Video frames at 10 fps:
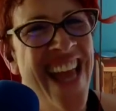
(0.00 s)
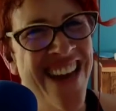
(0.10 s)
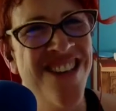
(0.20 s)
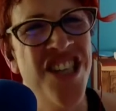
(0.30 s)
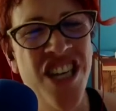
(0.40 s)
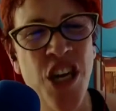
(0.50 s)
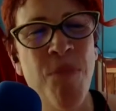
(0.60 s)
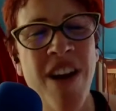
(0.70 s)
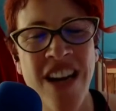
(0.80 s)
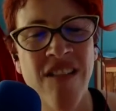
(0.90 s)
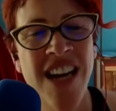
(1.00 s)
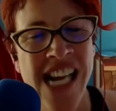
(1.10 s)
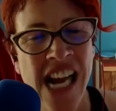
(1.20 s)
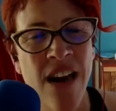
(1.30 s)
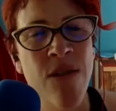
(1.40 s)
energy in your brain right
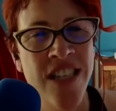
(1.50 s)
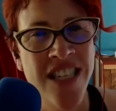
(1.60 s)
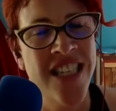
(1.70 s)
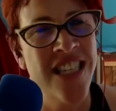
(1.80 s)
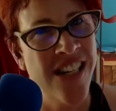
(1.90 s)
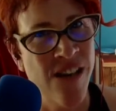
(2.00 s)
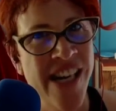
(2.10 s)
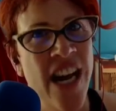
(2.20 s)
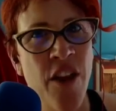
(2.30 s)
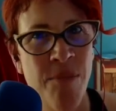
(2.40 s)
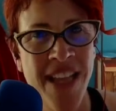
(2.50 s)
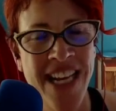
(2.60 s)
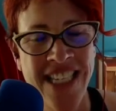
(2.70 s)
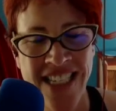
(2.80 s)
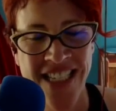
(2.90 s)
now is going other
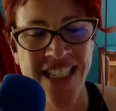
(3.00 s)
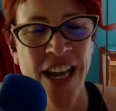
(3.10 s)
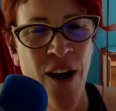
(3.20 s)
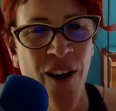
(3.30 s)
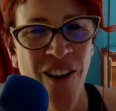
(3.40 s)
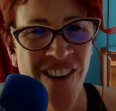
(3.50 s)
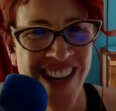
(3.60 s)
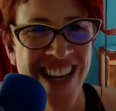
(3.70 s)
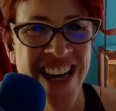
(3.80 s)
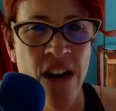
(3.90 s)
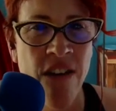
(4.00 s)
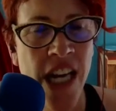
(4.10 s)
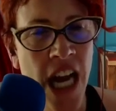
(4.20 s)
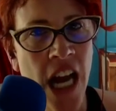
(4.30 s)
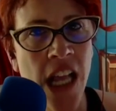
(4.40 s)
places, so you
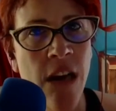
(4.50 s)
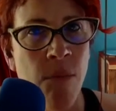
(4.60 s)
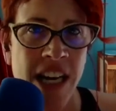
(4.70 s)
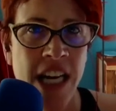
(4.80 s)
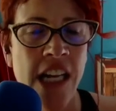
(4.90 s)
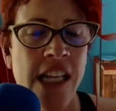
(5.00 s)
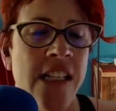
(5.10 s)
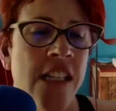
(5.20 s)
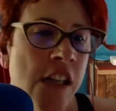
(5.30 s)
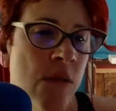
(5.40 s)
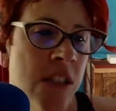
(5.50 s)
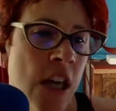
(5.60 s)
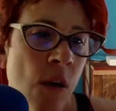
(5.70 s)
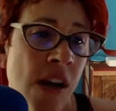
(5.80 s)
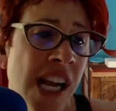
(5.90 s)
got a little bit of healing to do.
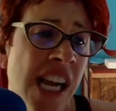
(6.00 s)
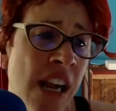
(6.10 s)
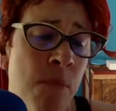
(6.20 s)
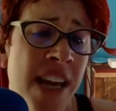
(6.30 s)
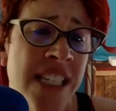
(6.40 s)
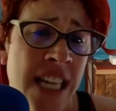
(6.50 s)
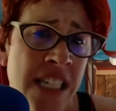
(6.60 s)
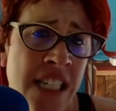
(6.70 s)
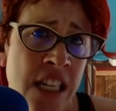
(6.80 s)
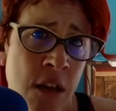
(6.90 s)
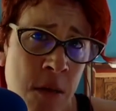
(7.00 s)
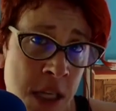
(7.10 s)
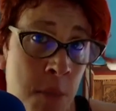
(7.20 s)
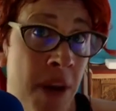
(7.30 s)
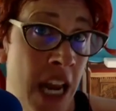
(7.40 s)
So it makes sense
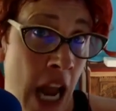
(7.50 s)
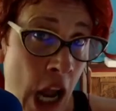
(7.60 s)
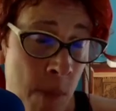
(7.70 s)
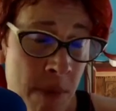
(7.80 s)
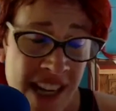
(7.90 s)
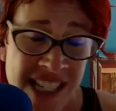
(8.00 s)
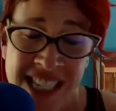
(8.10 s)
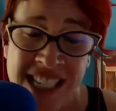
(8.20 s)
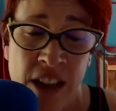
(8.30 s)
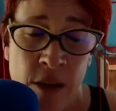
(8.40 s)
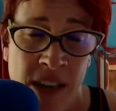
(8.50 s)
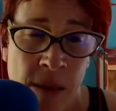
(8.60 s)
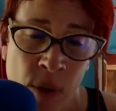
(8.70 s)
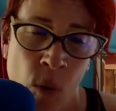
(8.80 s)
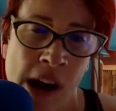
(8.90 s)
to me. I hope it makes sense to other
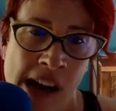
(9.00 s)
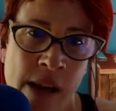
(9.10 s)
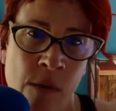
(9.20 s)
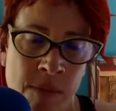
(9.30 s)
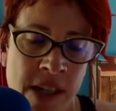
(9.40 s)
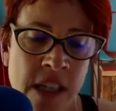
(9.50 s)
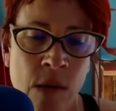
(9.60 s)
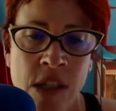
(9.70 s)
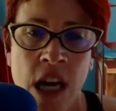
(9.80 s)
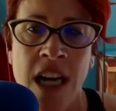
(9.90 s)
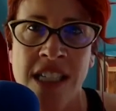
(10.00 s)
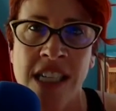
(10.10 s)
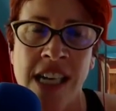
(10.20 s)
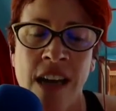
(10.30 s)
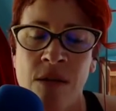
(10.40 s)
people why it would be so
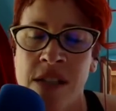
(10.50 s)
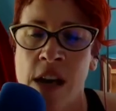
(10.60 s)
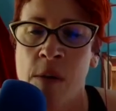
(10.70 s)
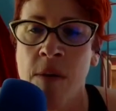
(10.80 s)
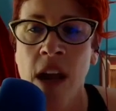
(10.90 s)
exhausting now. So